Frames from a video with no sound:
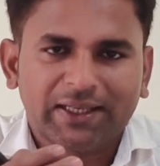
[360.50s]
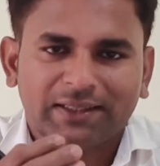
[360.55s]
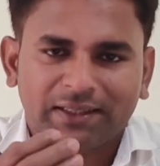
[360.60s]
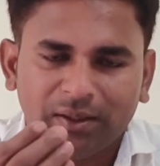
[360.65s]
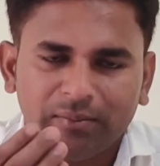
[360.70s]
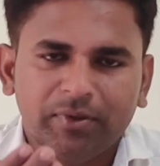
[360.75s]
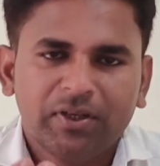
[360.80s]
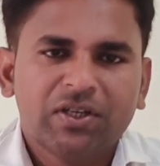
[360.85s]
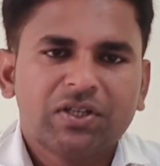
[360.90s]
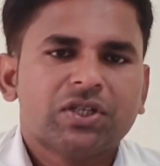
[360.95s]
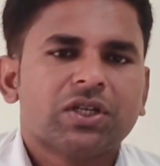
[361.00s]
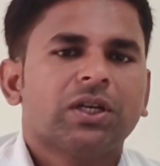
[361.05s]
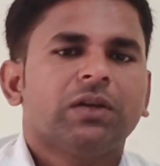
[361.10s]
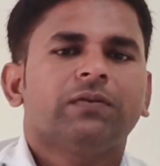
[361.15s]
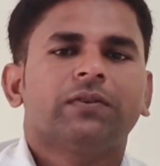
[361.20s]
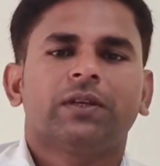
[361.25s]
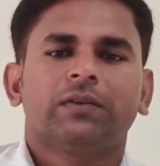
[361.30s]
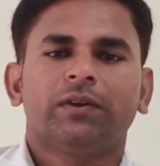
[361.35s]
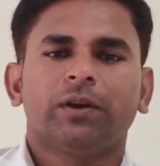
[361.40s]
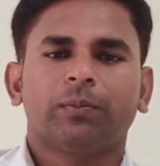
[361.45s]
examination
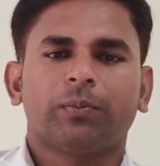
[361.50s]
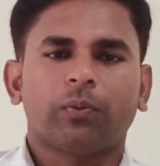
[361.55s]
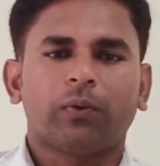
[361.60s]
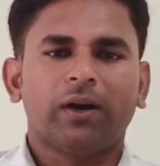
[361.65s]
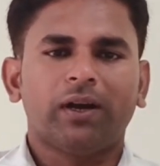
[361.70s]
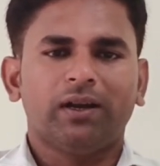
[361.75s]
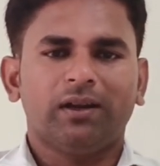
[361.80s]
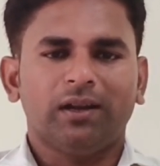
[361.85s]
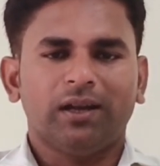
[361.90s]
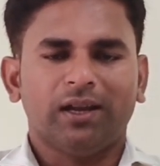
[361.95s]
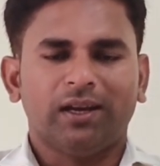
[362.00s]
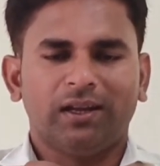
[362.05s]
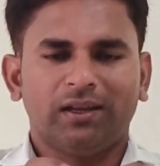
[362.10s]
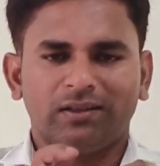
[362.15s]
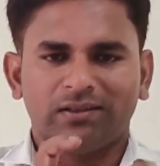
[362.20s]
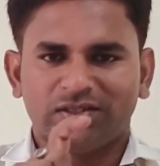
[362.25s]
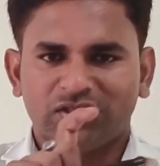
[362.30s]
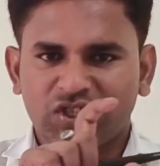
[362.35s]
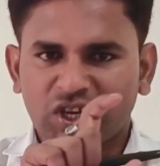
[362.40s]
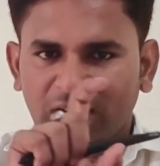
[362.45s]
if they will provide
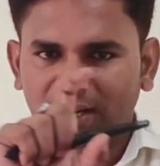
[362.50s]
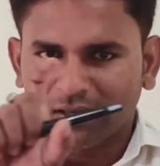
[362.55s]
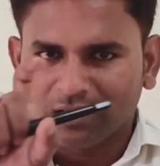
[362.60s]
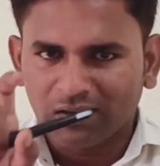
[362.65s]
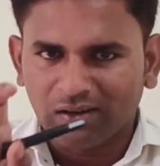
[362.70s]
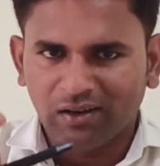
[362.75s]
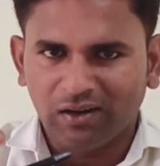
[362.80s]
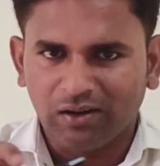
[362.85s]
any z